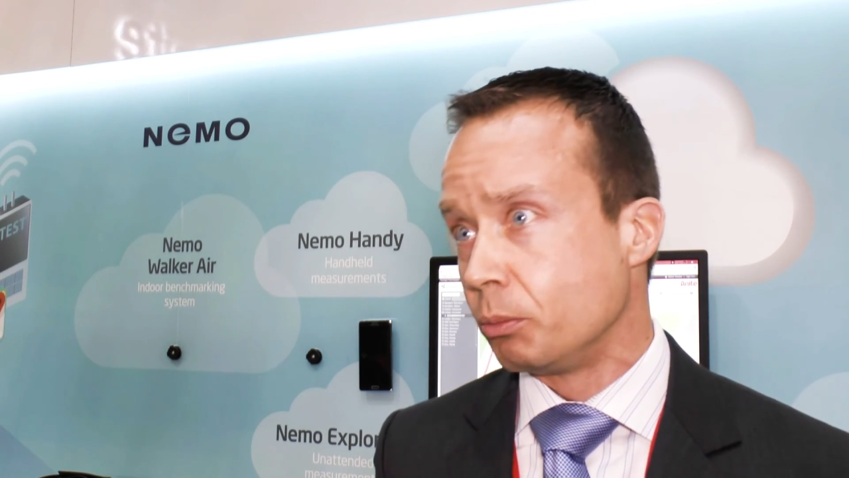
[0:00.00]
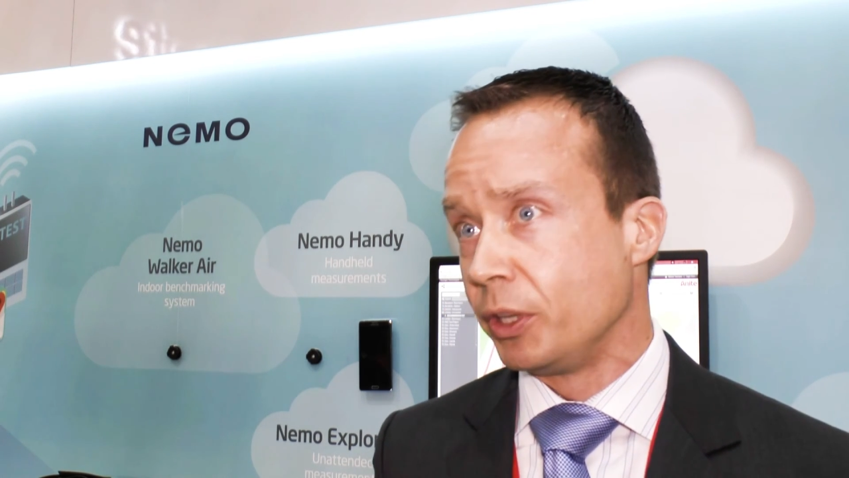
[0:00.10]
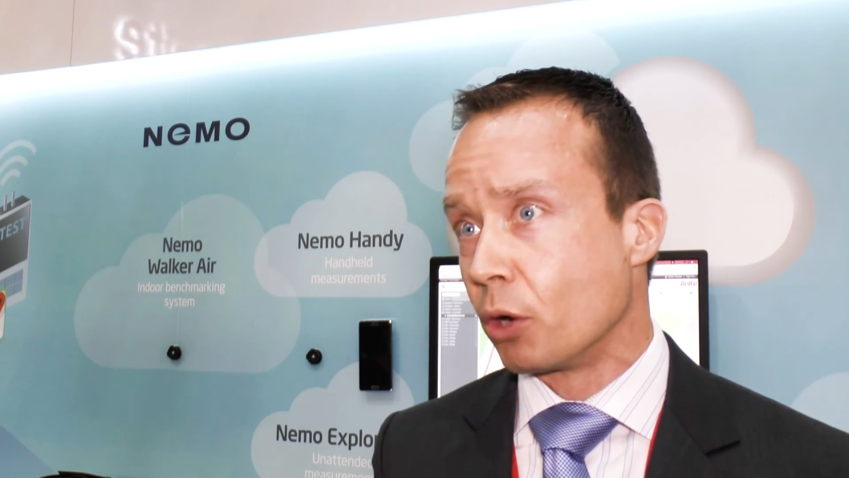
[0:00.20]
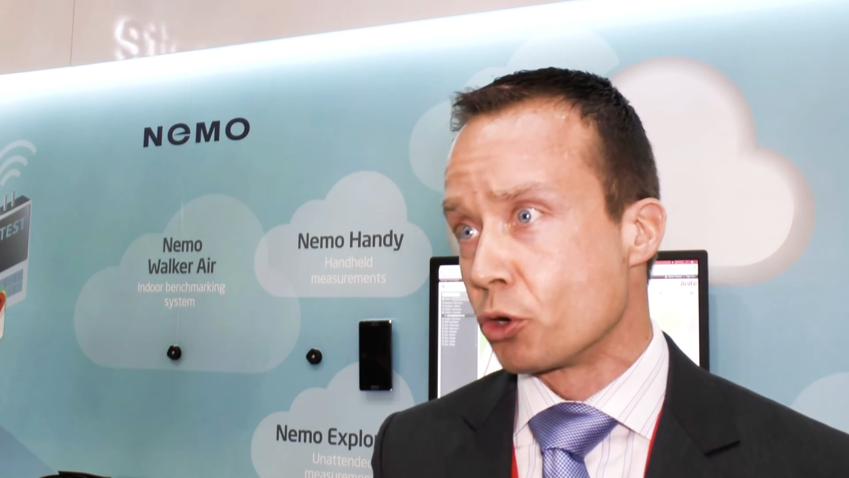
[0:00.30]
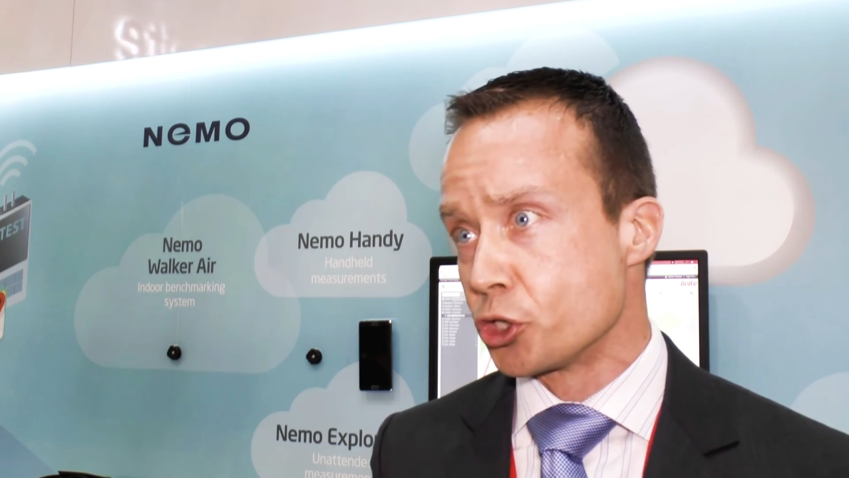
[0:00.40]

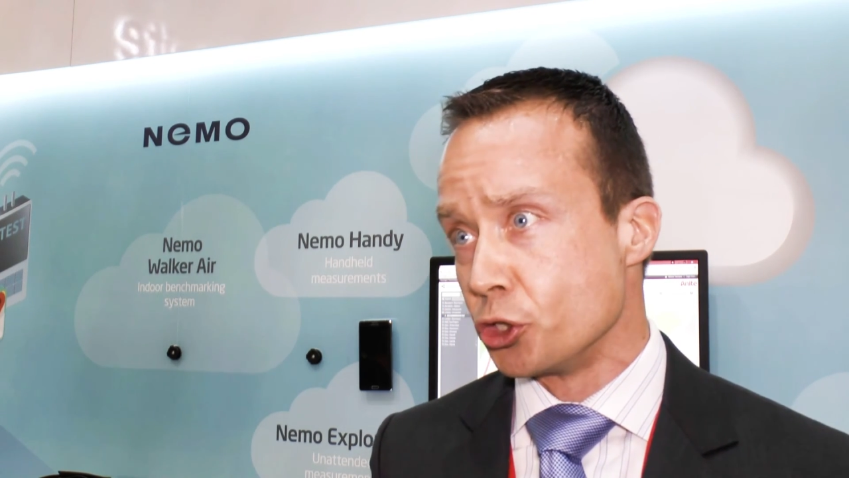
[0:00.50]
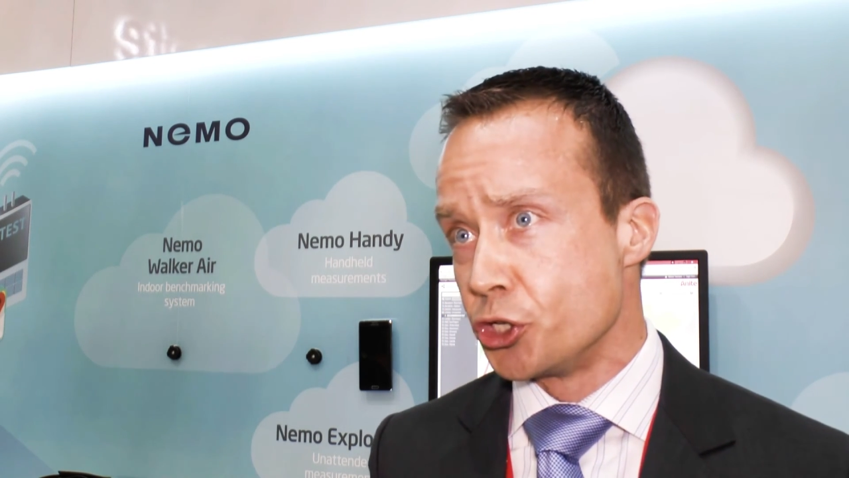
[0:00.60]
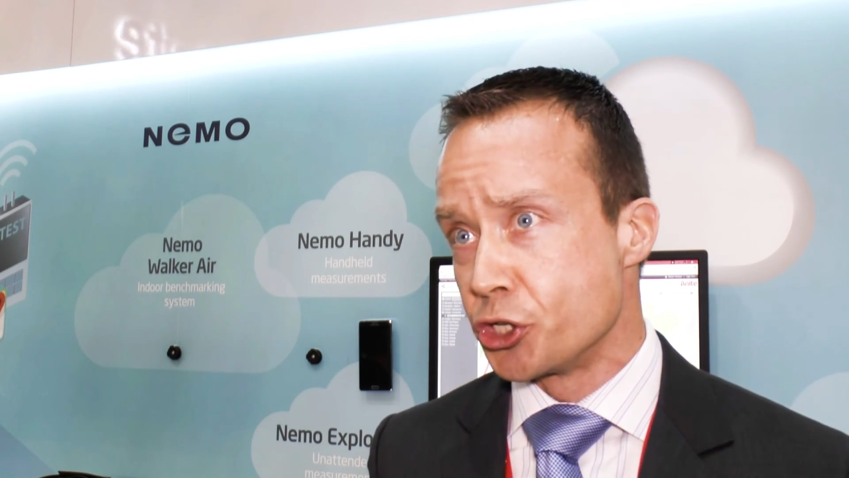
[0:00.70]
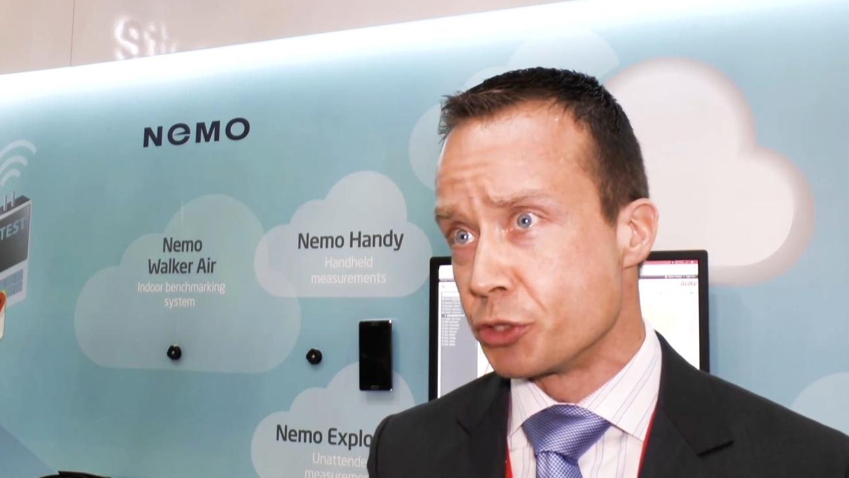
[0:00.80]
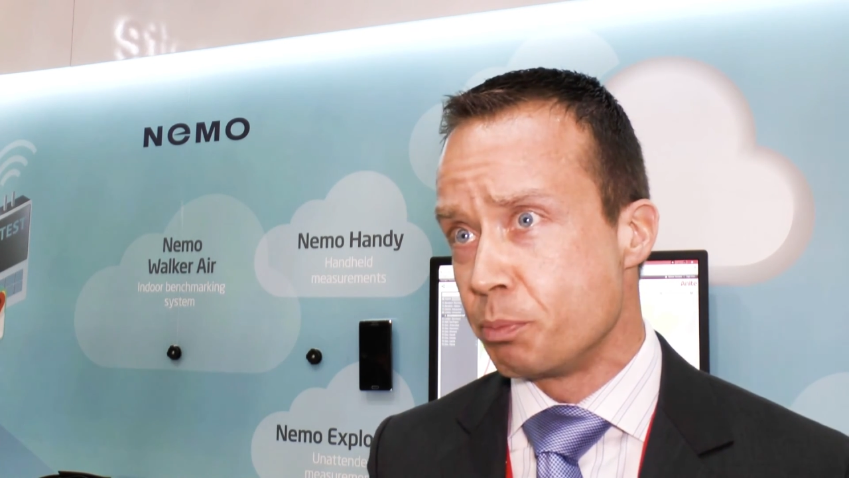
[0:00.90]
with our
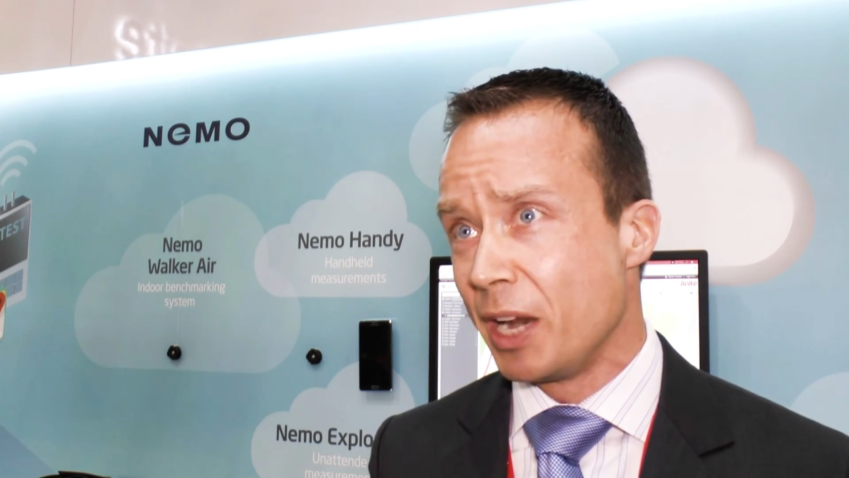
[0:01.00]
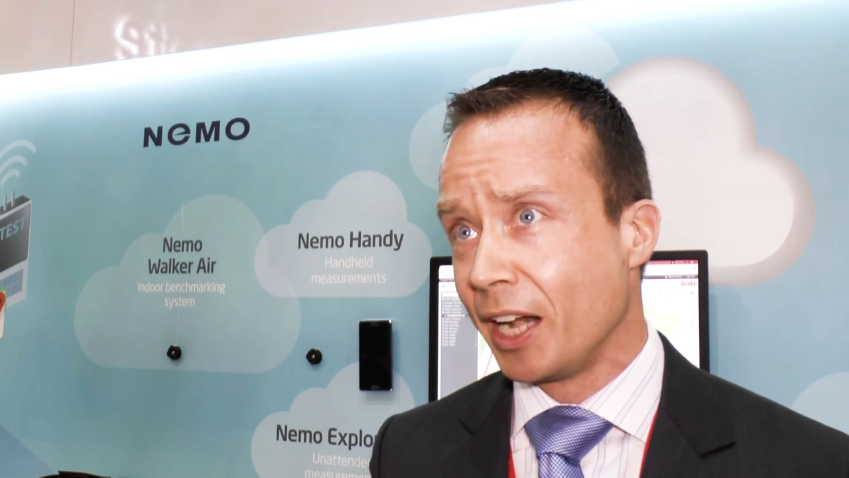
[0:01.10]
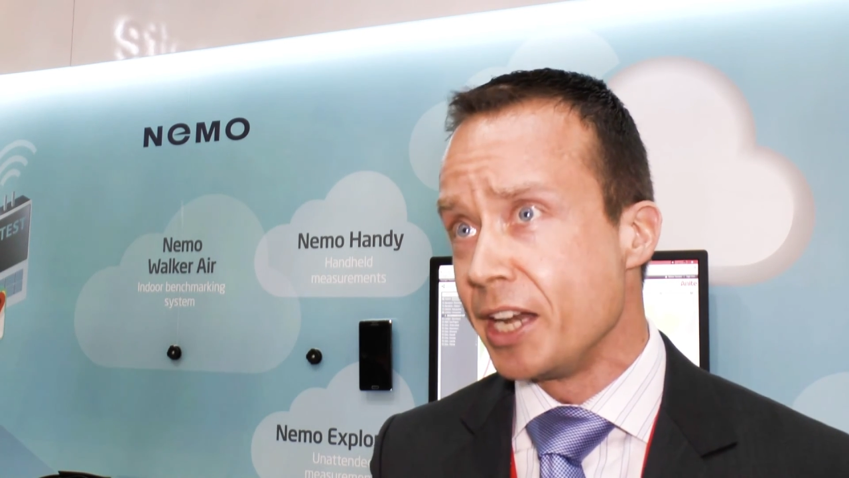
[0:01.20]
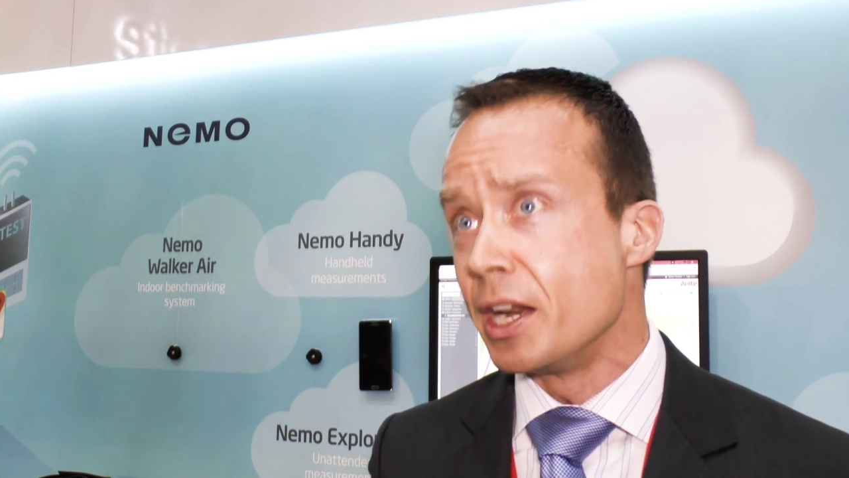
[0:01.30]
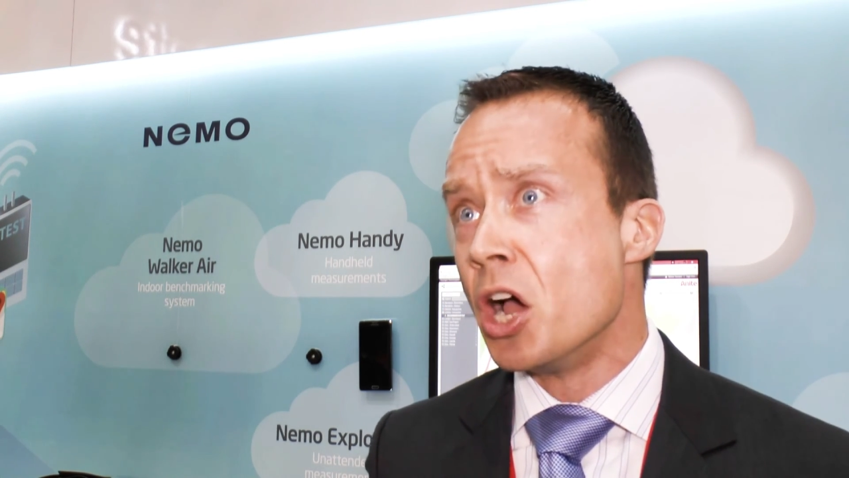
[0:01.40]
solutions,
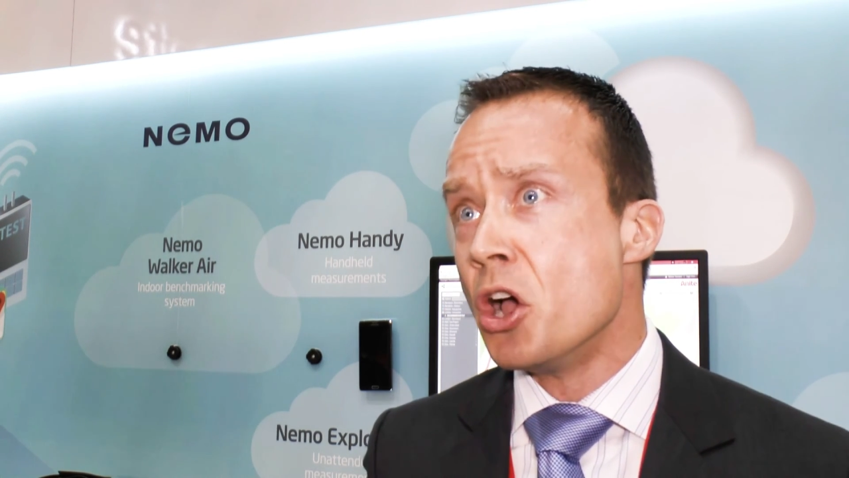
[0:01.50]
building